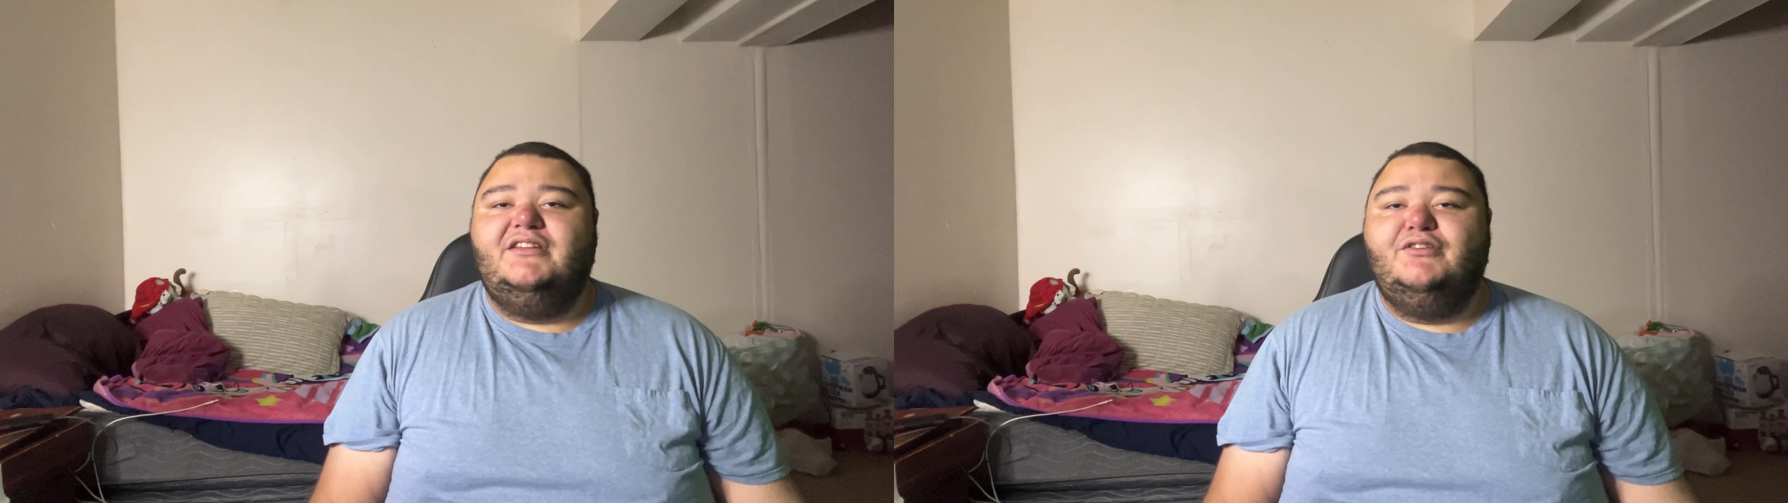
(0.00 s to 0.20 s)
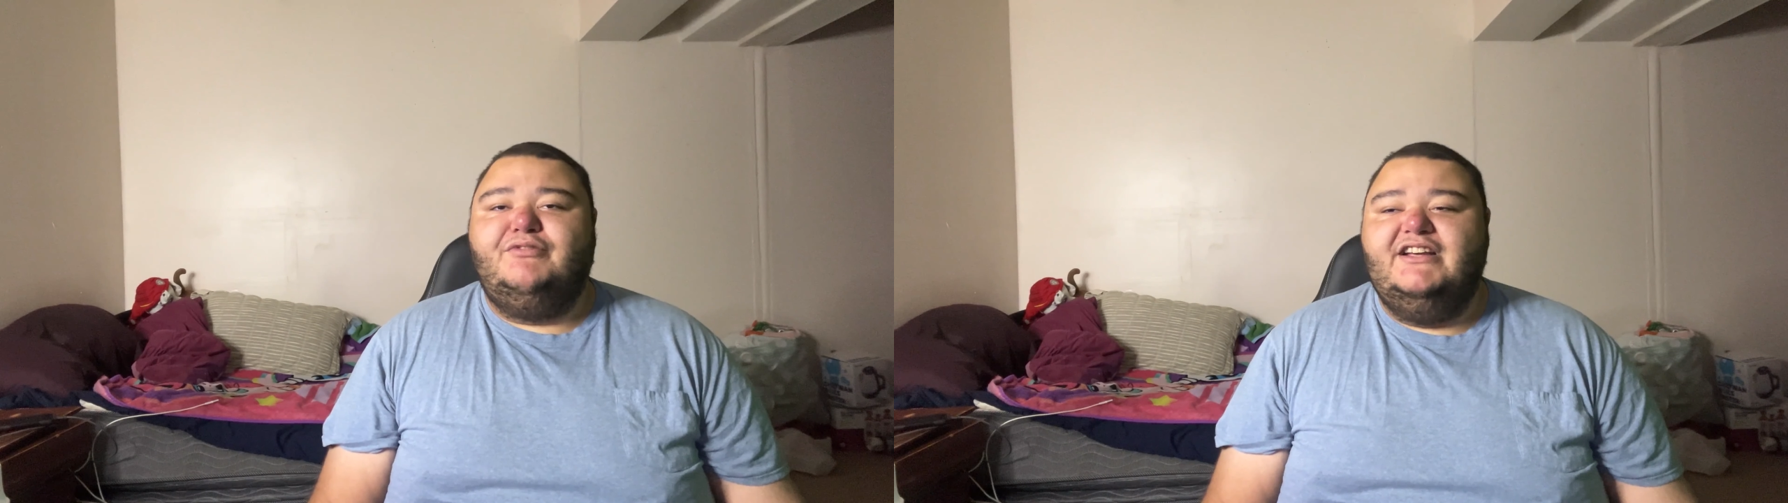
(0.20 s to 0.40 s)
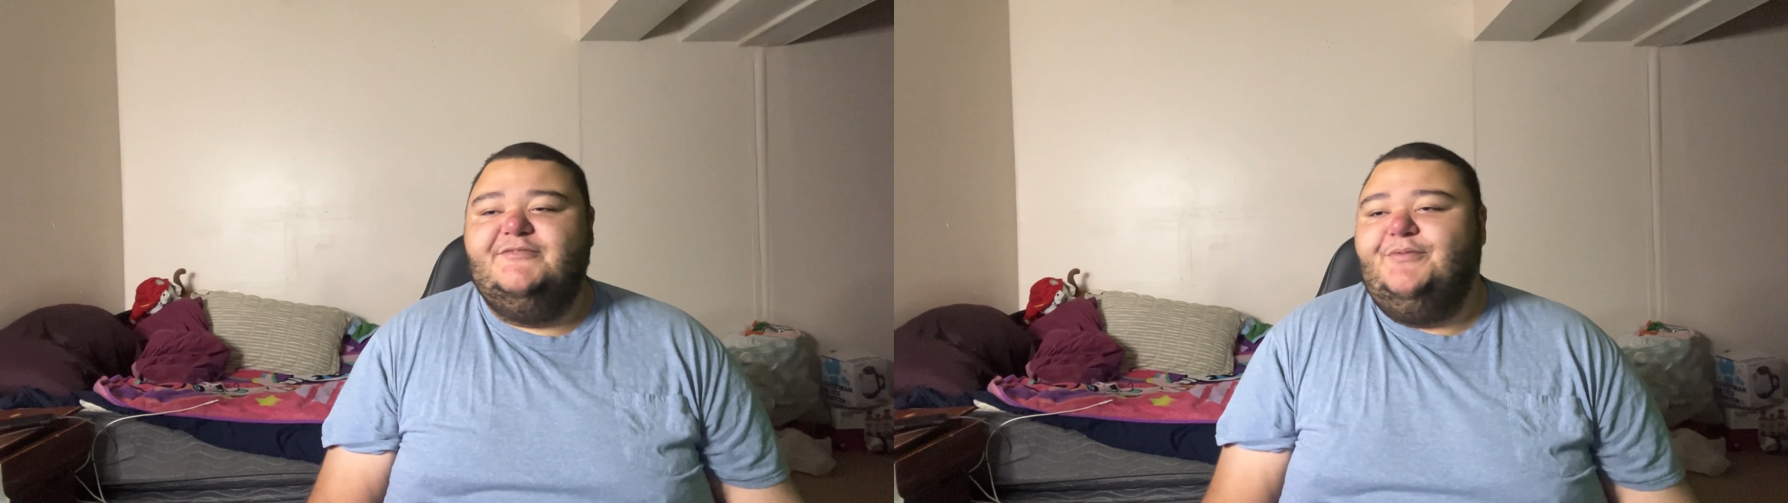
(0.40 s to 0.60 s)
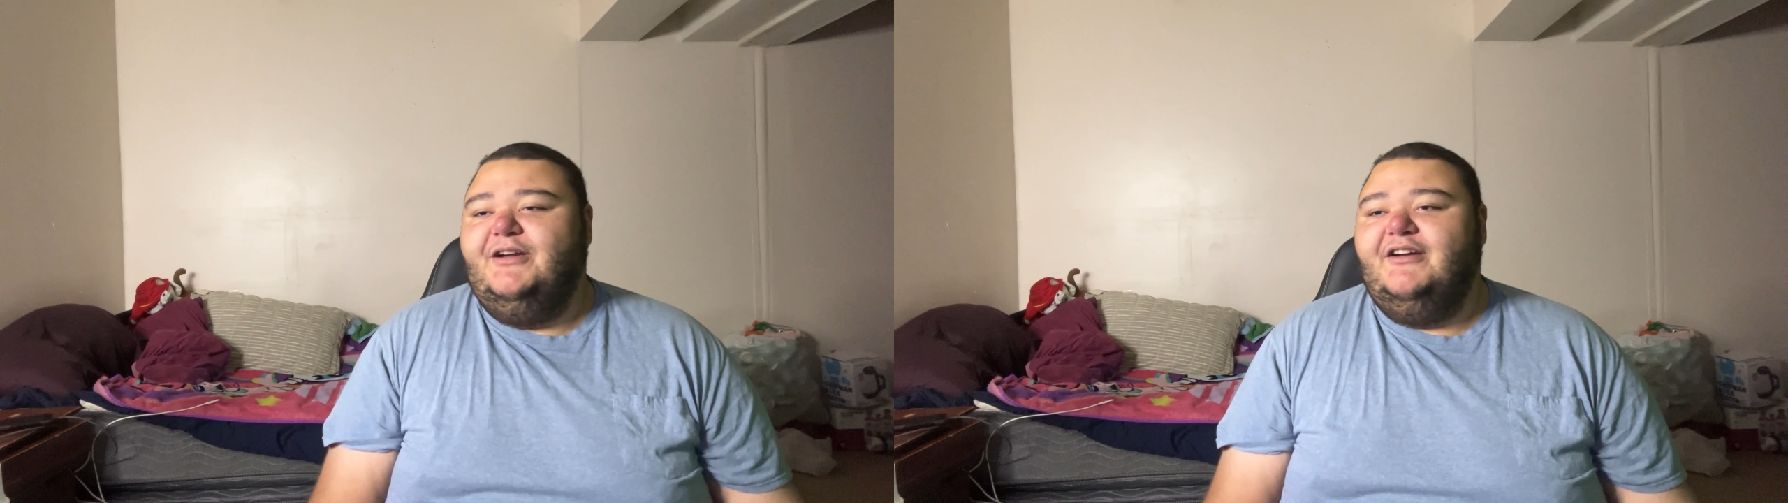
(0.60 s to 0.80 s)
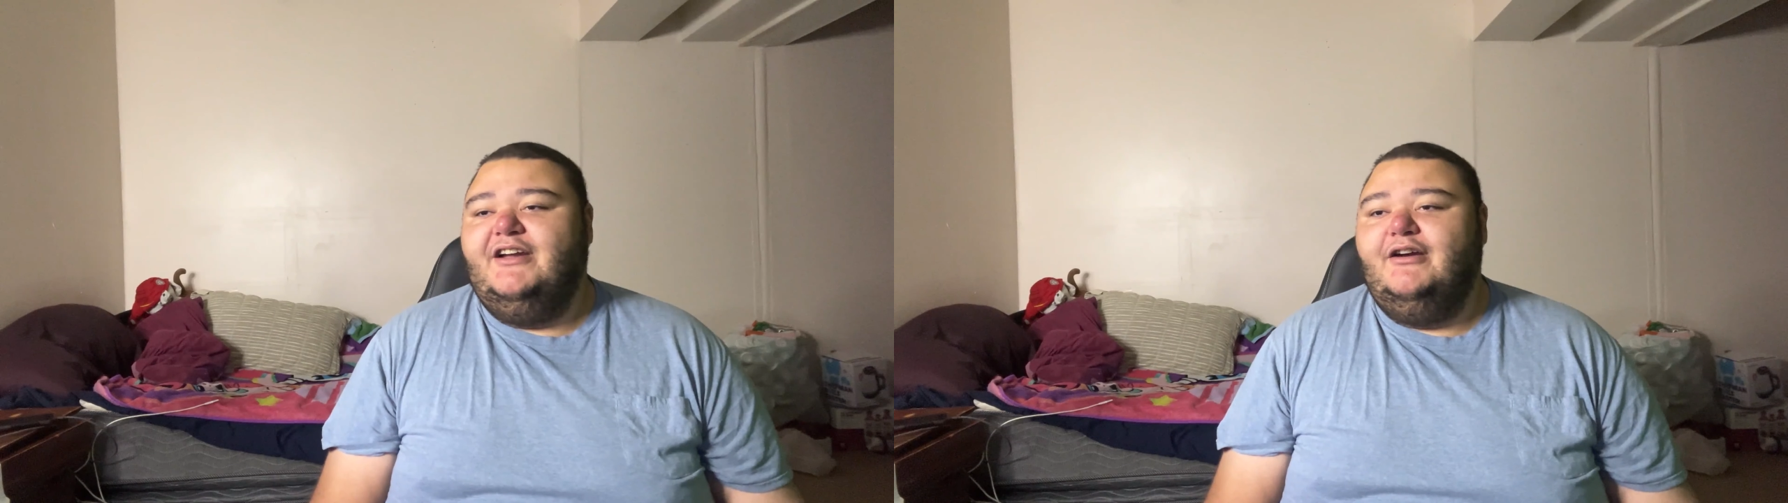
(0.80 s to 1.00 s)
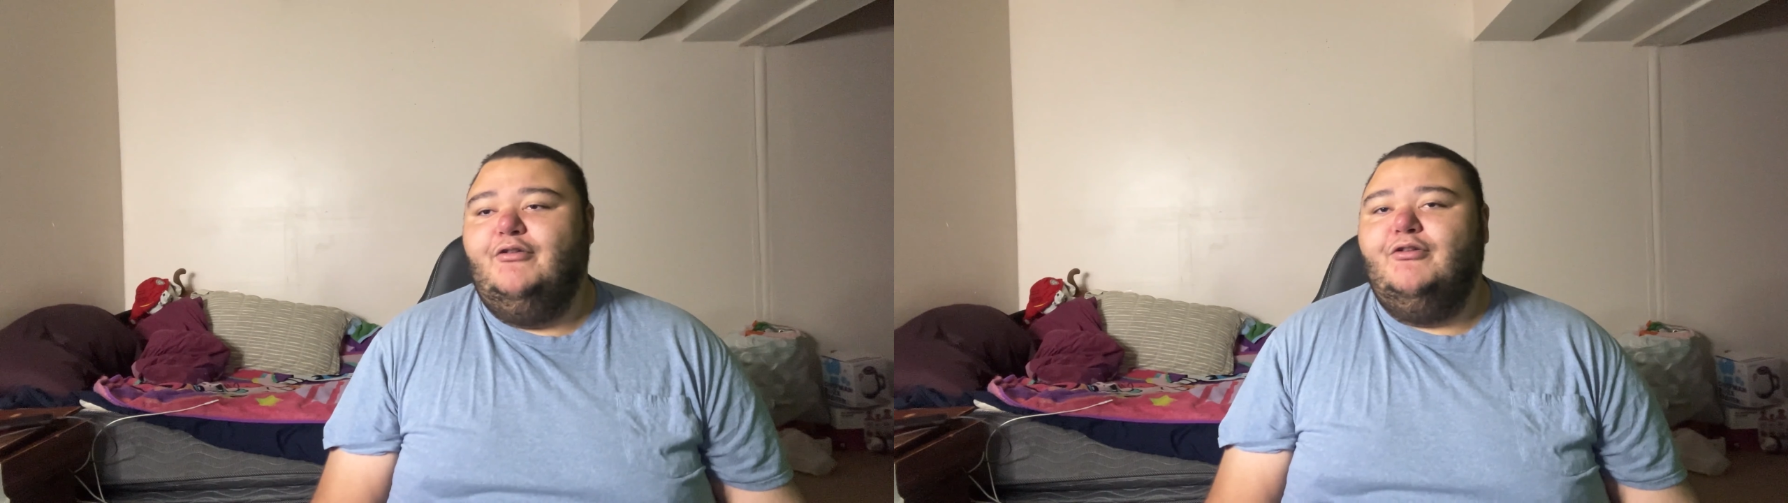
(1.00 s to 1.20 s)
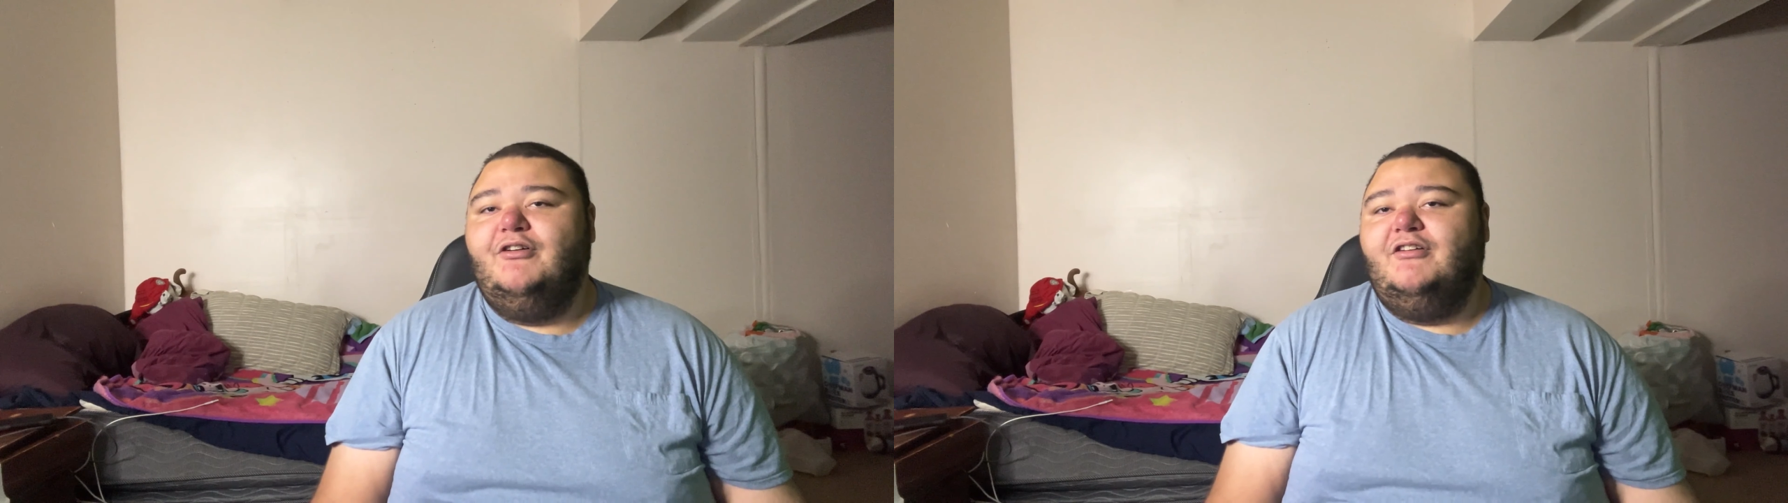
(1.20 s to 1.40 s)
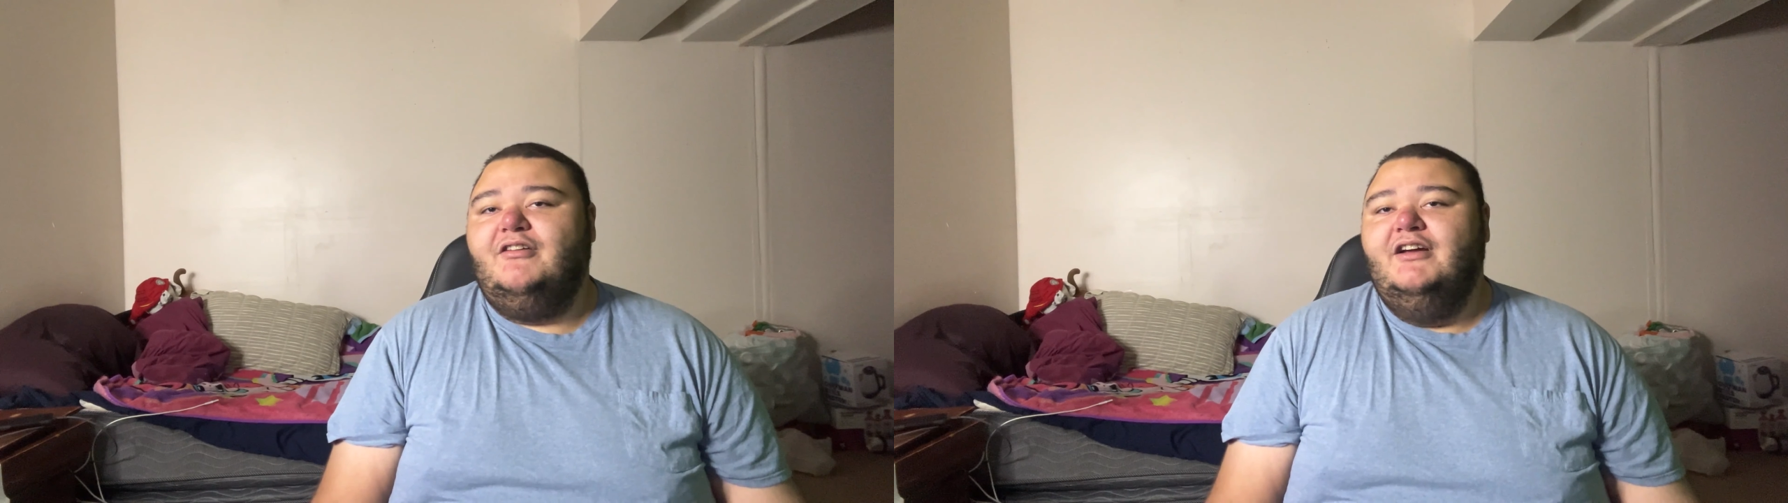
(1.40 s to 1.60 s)
the grace period
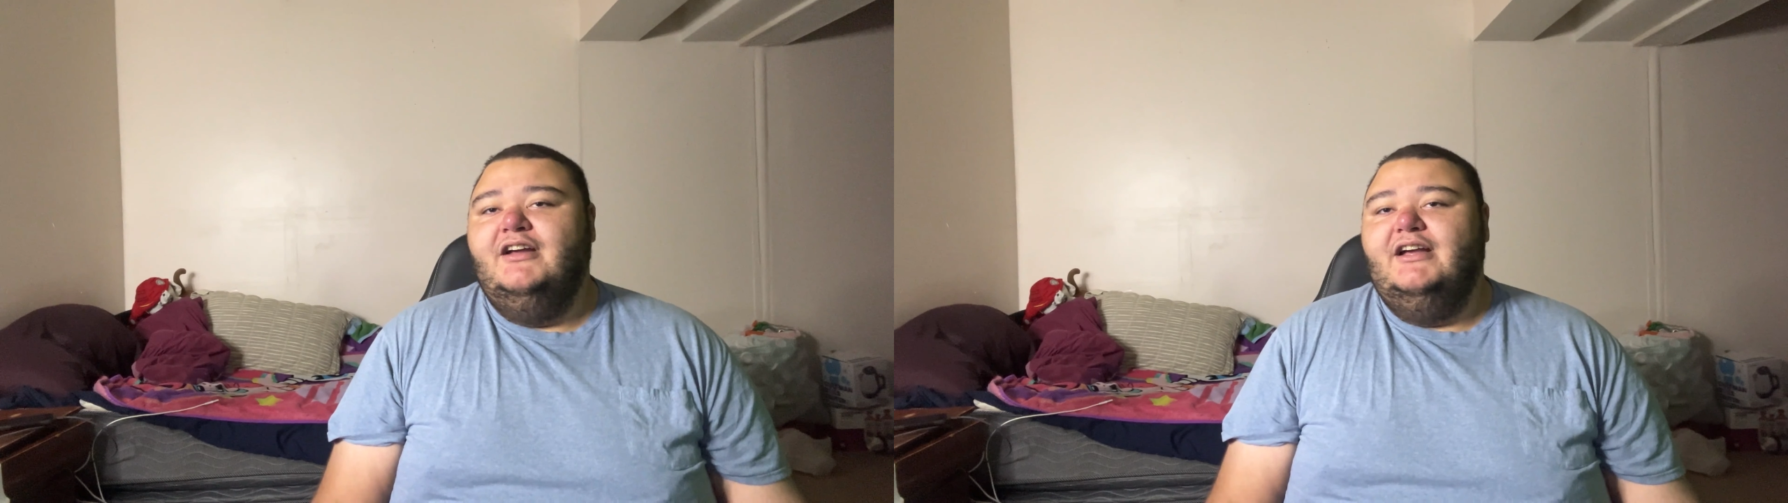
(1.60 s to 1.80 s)
or